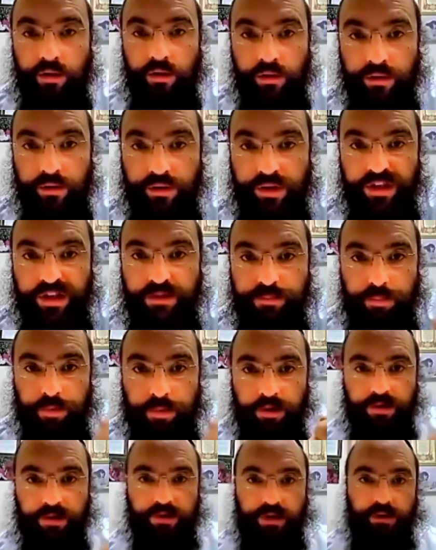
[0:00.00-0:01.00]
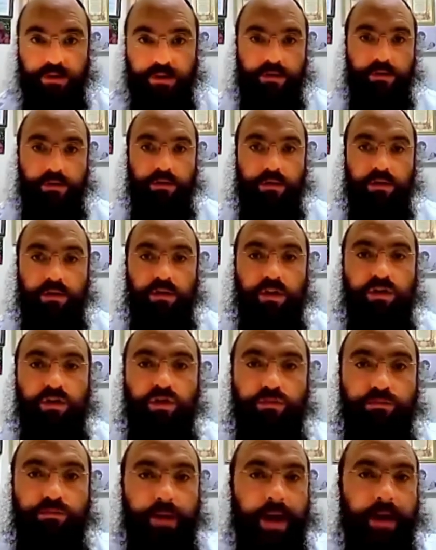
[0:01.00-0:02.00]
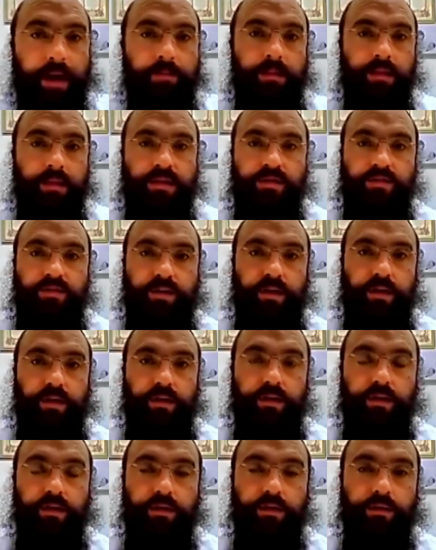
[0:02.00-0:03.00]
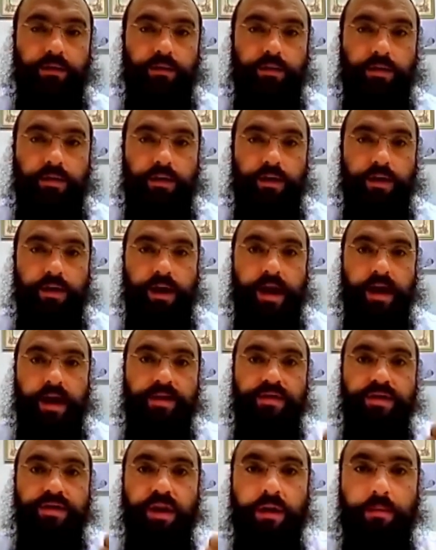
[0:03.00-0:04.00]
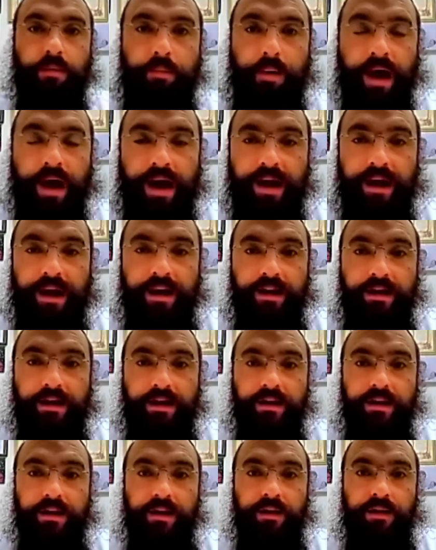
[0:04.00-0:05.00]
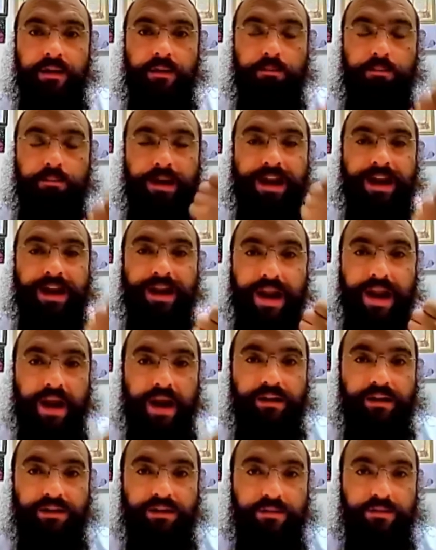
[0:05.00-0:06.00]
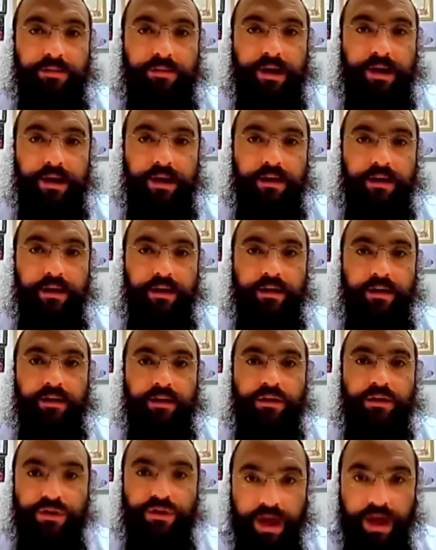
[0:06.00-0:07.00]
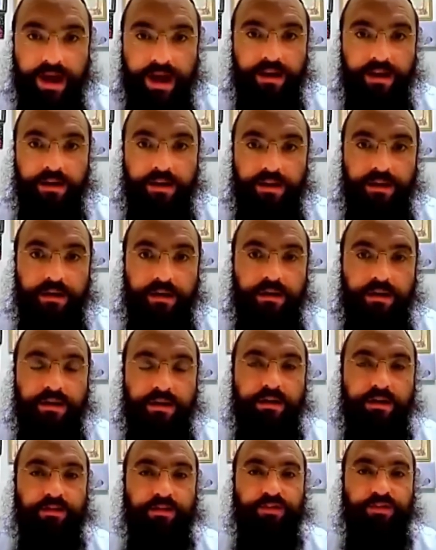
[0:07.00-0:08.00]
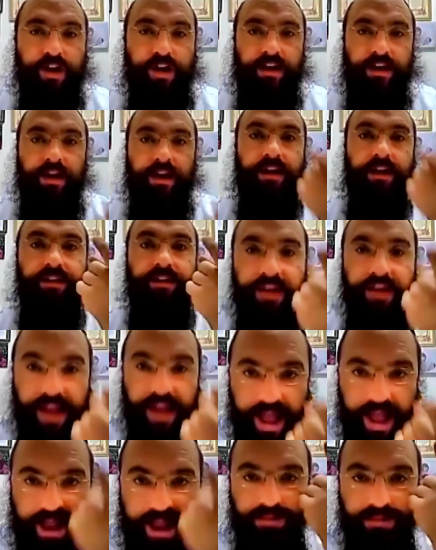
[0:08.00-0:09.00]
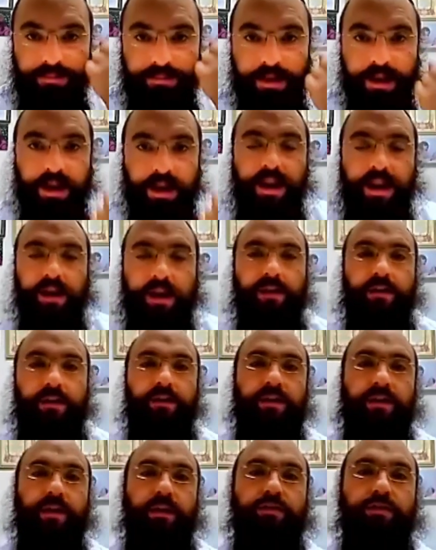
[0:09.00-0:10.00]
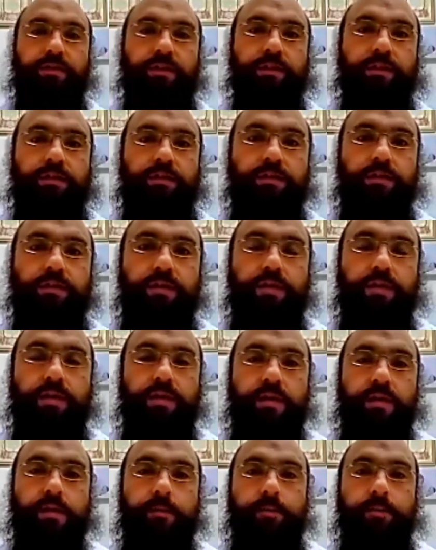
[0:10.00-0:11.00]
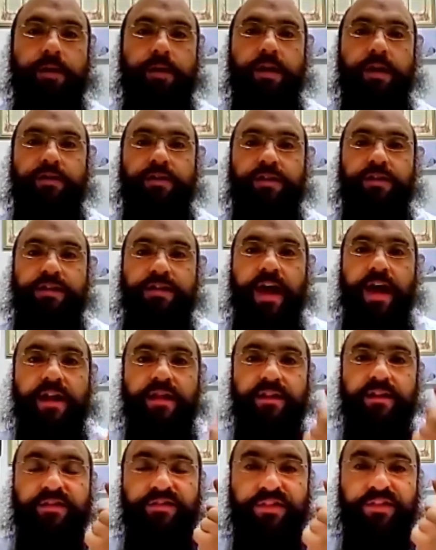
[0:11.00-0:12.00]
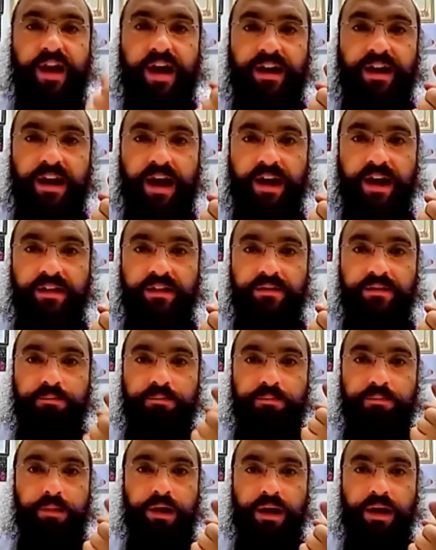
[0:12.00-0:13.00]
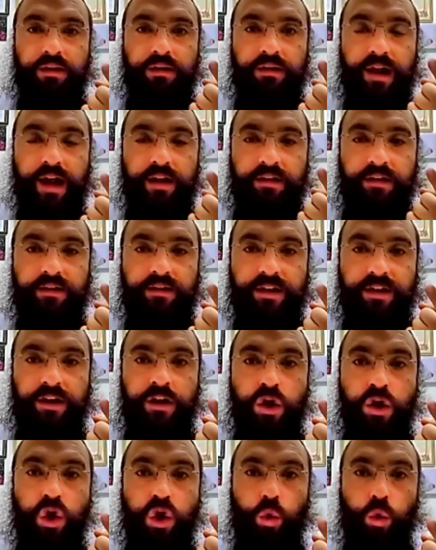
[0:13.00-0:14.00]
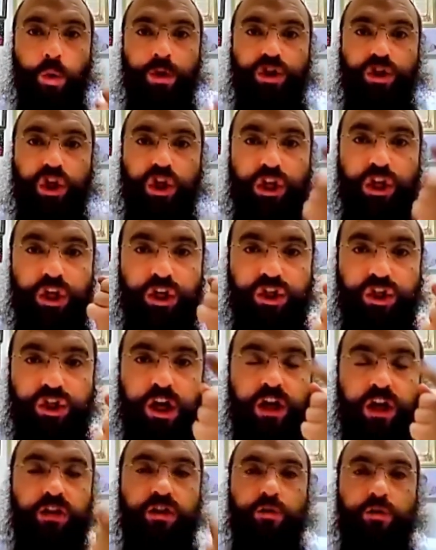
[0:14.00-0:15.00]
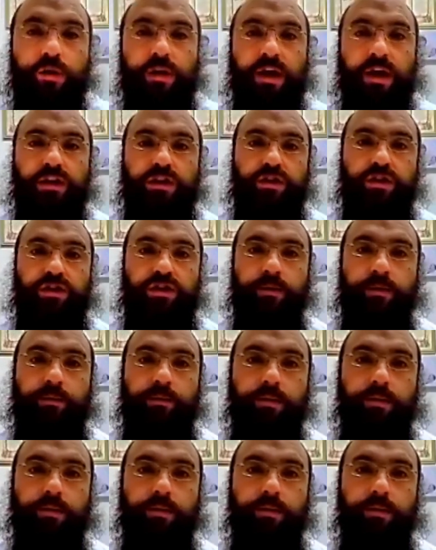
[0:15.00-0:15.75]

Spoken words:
this person to do my mitzvah and thereby be connected to me, then the finite can be connected to the infinite. Because it's not the finite entity which initiated the relationship.